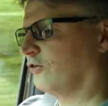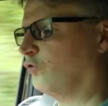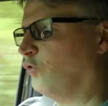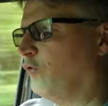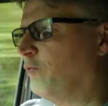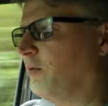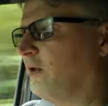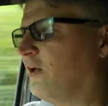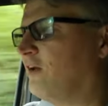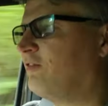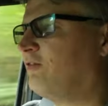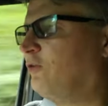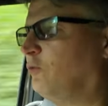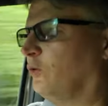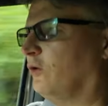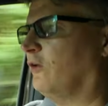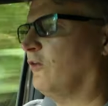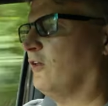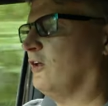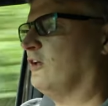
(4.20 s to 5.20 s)
So we've been after
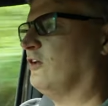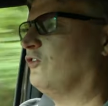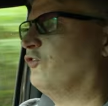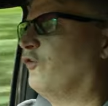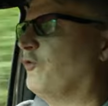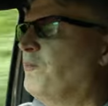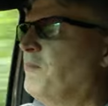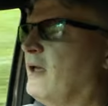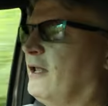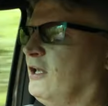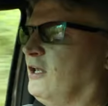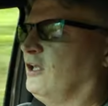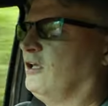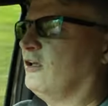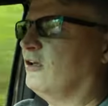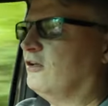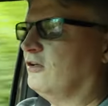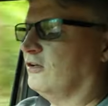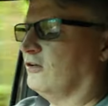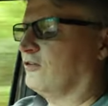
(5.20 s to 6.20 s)
one of these for many
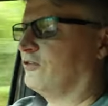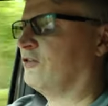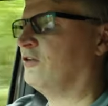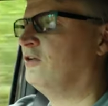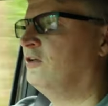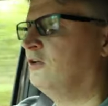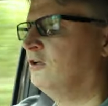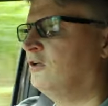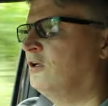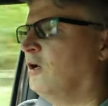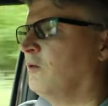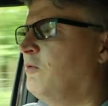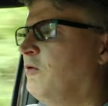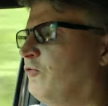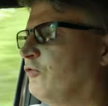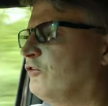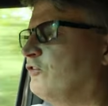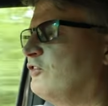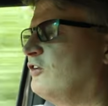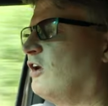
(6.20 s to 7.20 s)
years. I
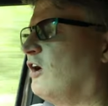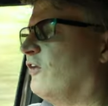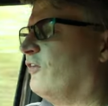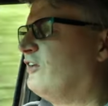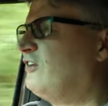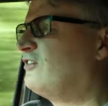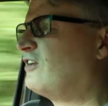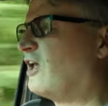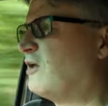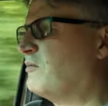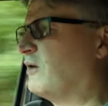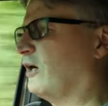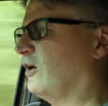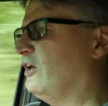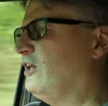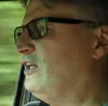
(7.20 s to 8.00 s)
mean, for a start, these came out